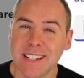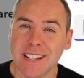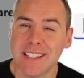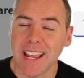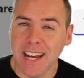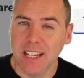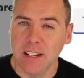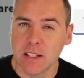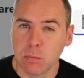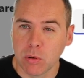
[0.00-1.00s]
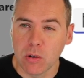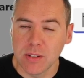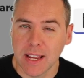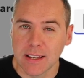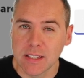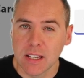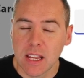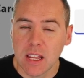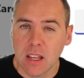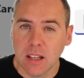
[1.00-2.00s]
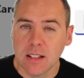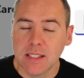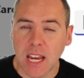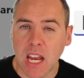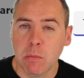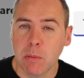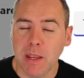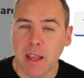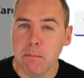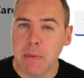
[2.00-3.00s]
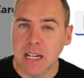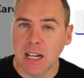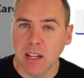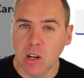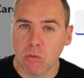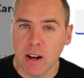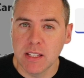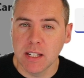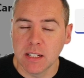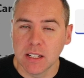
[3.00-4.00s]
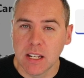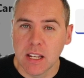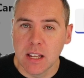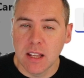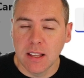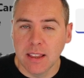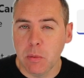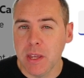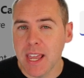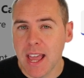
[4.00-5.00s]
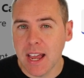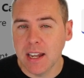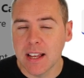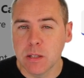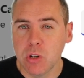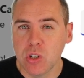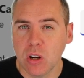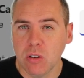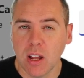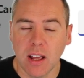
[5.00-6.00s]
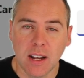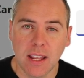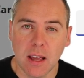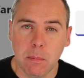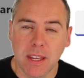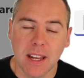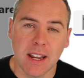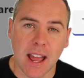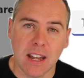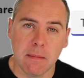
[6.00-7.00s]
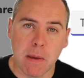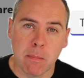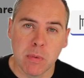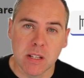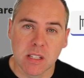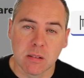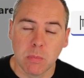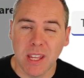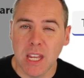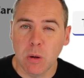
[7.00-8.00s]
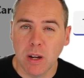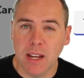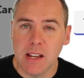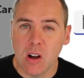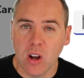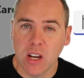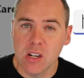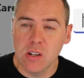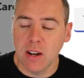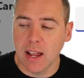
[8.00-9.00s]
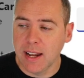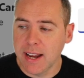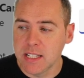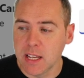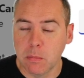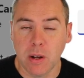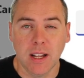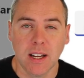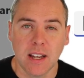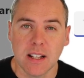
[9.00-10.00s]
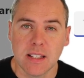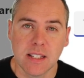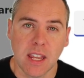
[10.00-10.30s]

instantaneous process. The team will be immediately created. Now we can, as we shown earlier, begin adding members. But equally, I can do that later by clicking